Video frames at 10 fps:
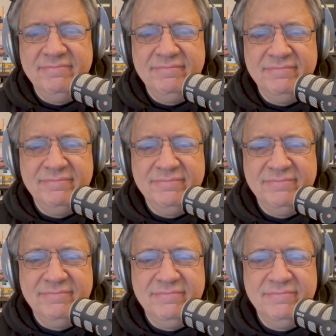
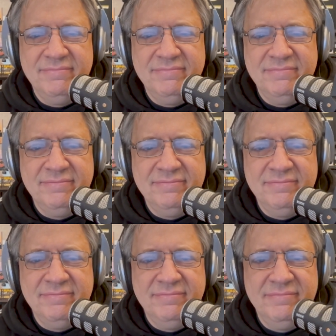
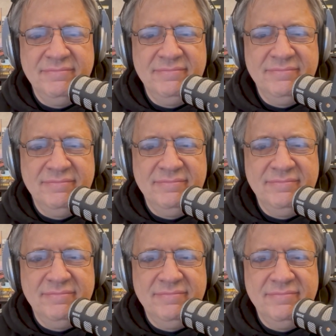
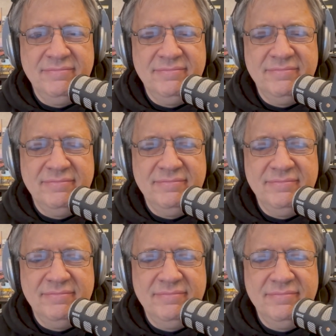
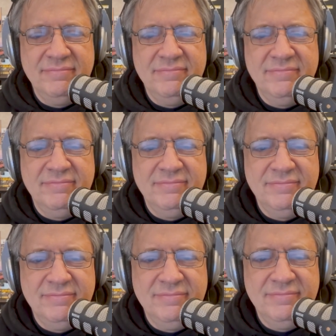
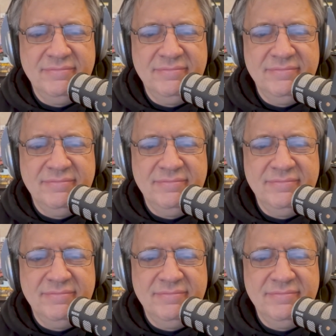This person isn't speaking.